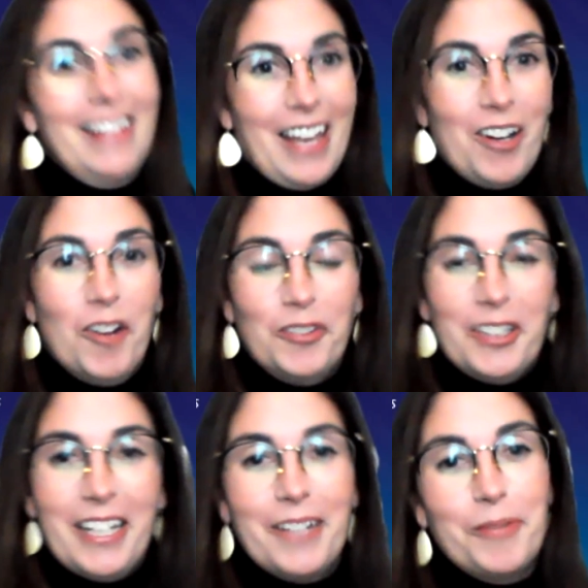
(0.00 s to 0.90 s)
And
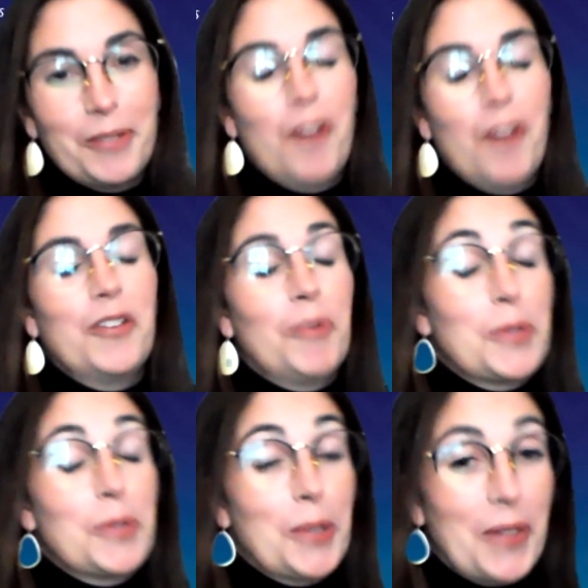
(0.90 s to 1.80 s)
hopefully COVID
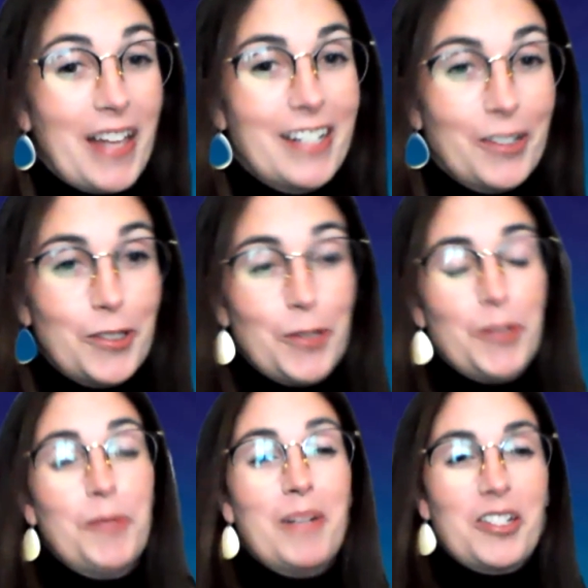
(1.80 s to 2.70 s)
won't slow that down
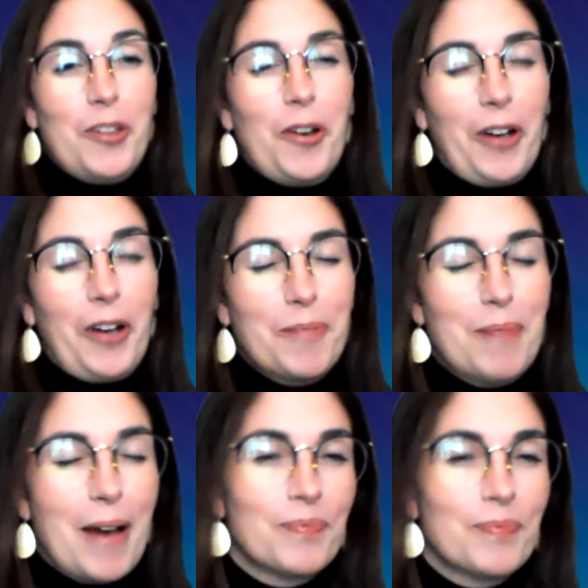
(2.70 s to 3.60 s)
too much longer.
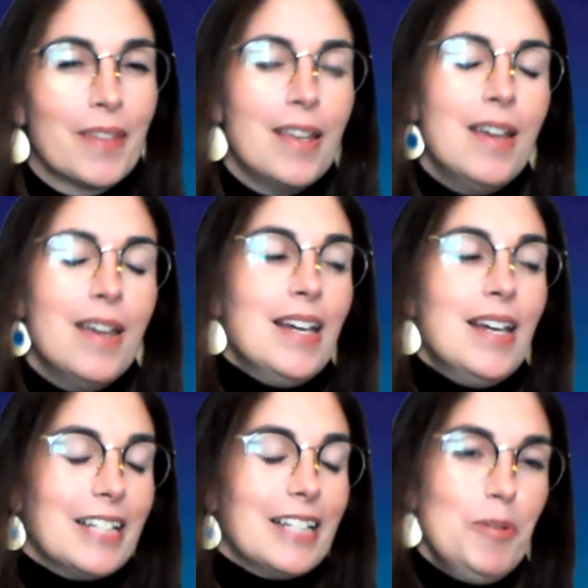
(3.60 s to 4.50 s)
But
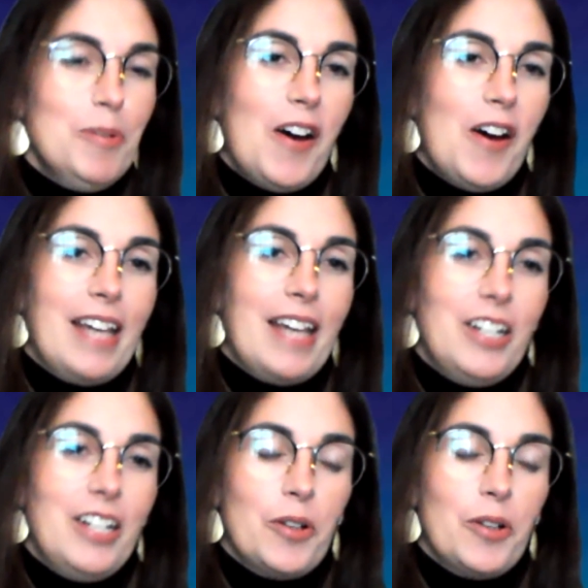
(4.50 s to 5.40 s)
let's move on again.
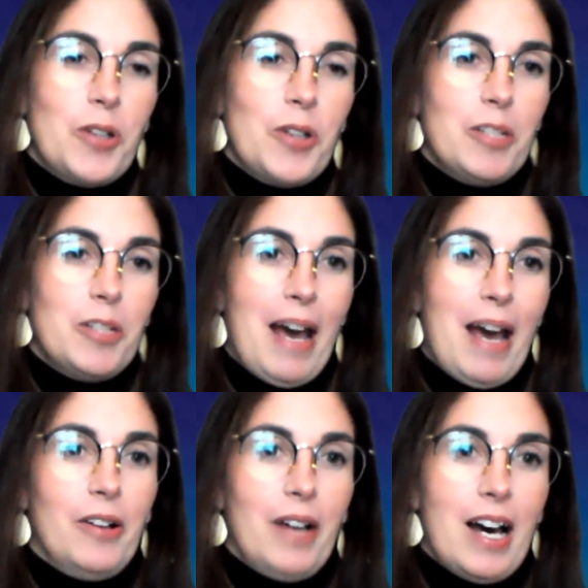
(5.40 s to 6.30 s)
You know, you talked
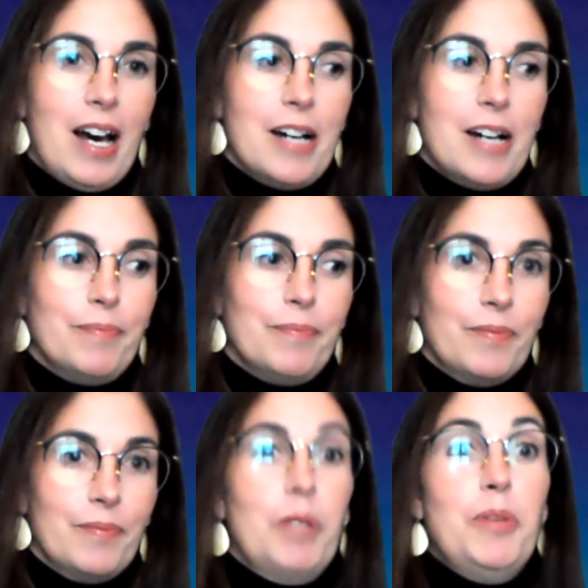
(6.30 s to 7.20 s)
about
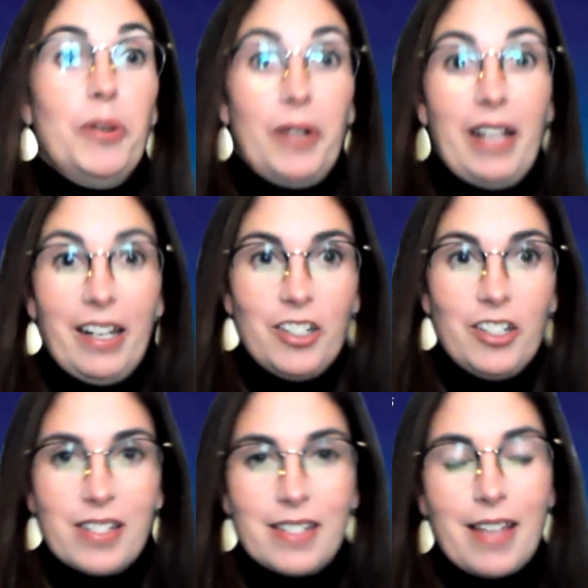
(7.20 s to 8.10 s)
community
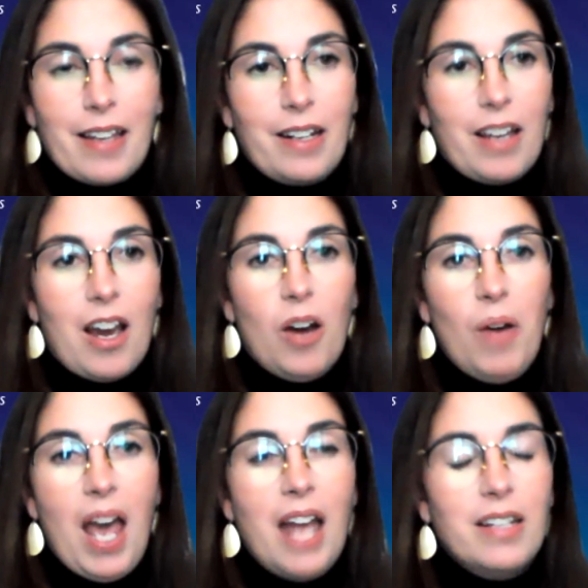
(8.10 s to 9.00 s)
just a second
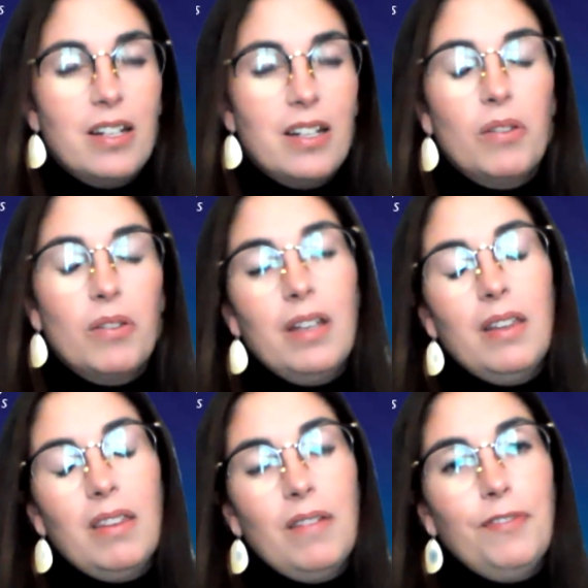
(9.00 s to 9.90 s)
ago, and you know
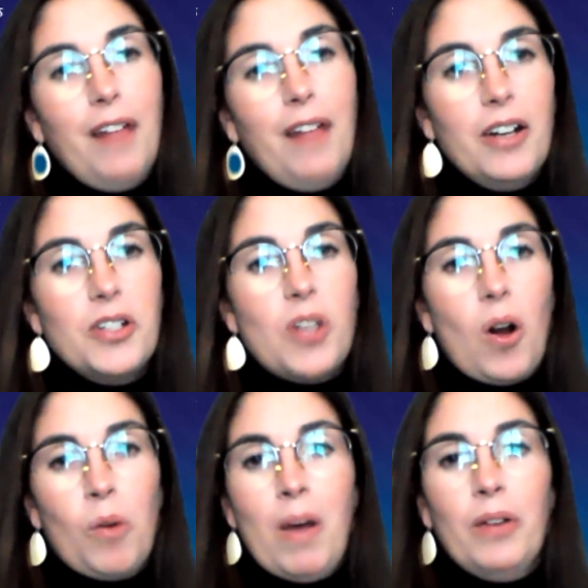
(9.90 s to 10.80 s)
the Flyers
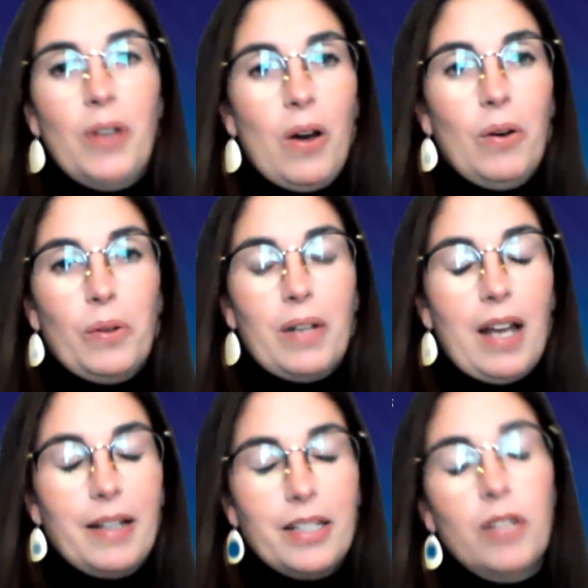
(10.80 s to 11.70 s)
are well known.
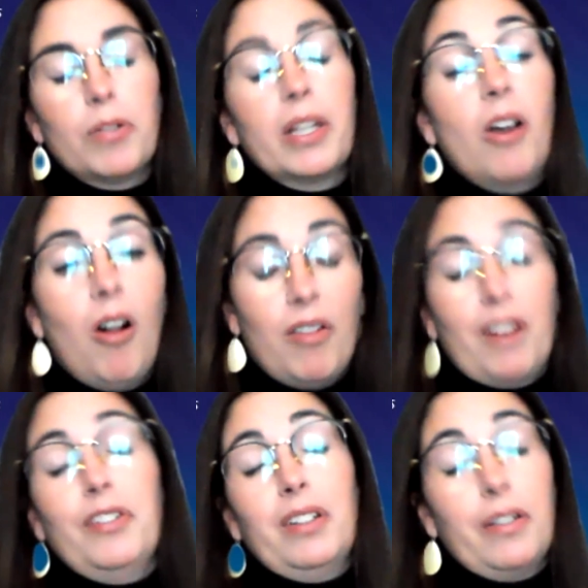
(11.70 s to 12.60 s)
You know, really all of
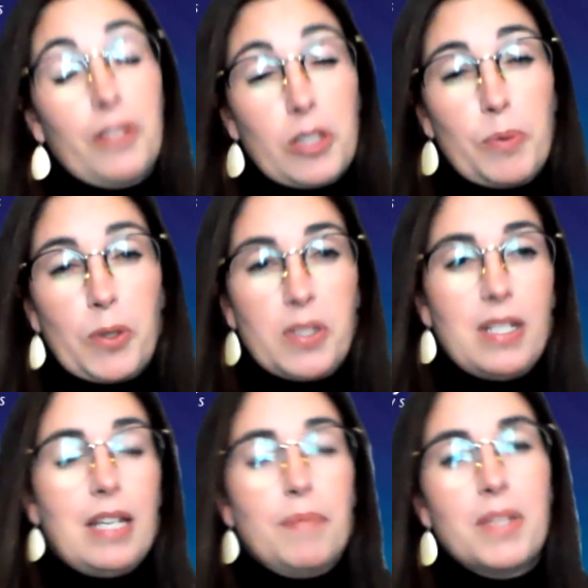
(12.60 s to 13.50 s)
our Philadelphia sports
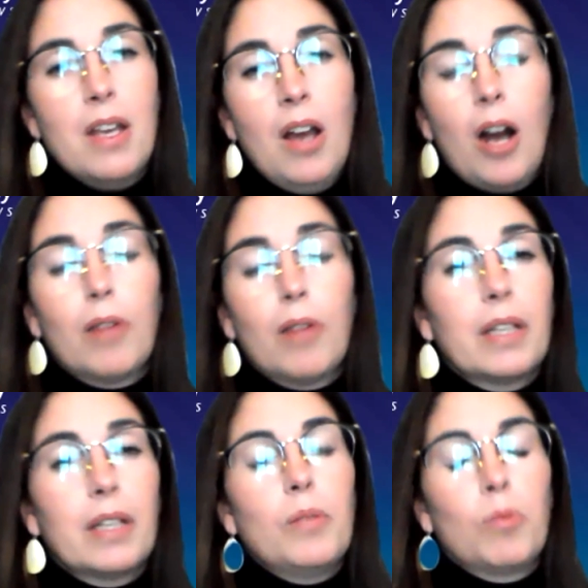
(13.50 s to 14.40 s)
teams are
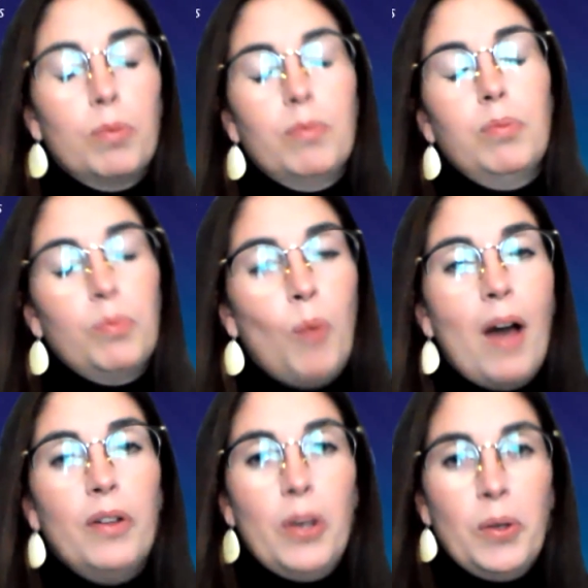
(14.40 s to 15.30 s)
really
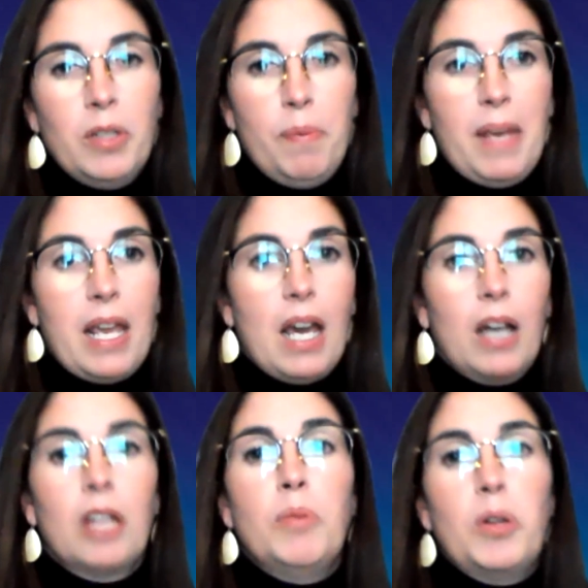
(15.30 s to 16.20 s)
well known to be
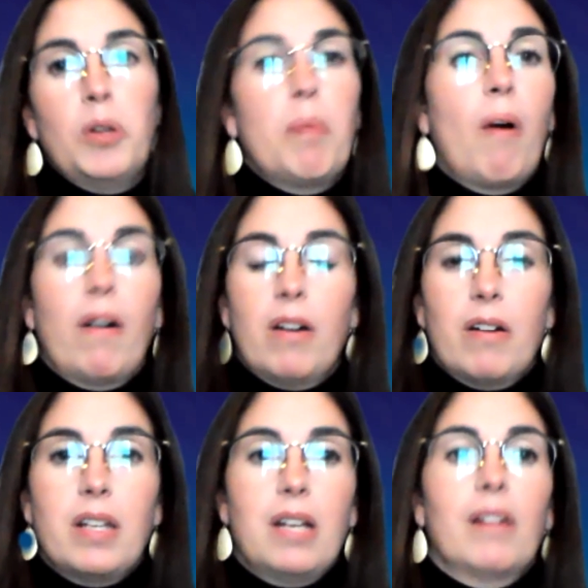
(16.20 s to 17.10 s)
a community partner
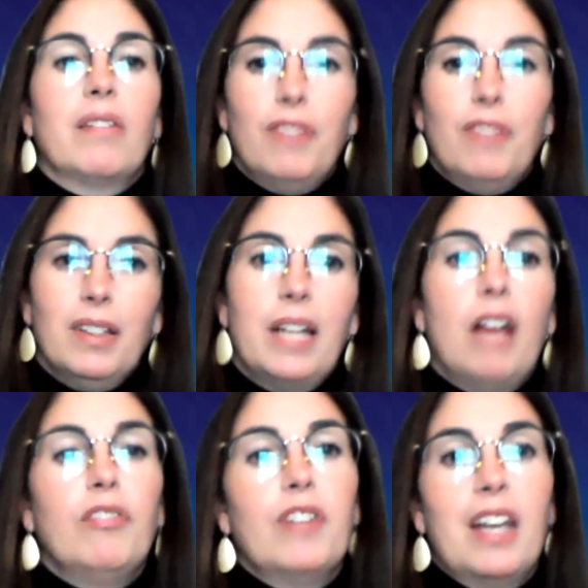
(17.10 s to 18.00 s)
here in the
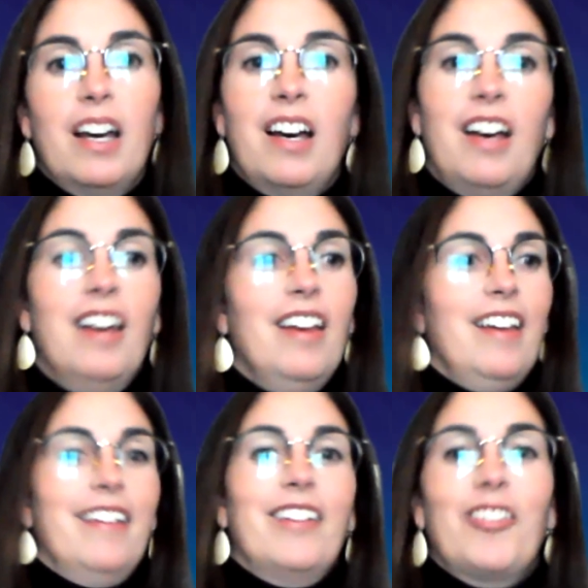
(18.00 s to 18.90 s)
Philadelphia,
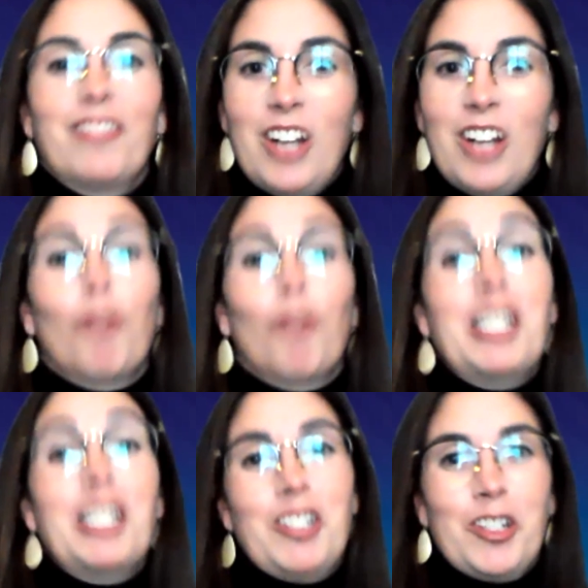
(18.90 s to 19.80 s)
you know,
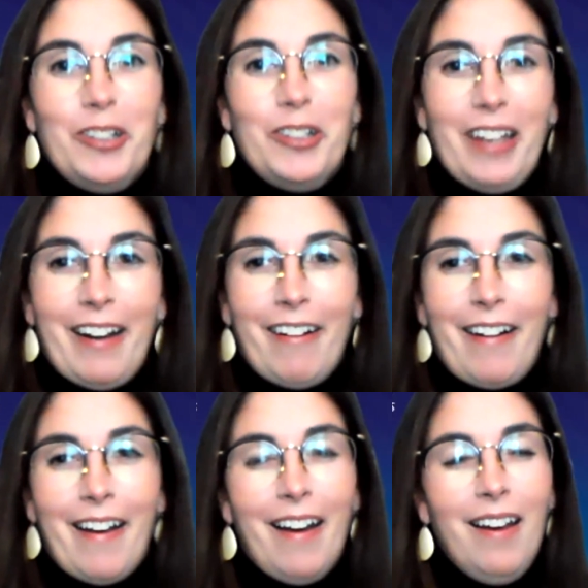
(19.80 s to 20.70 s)
regional
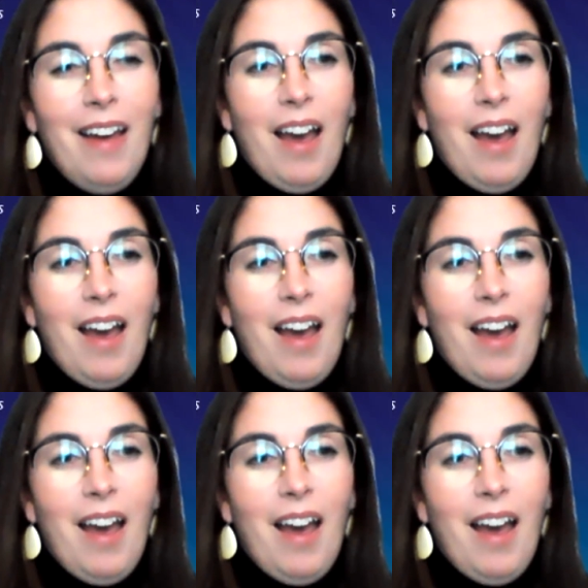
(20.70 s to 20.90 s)
area.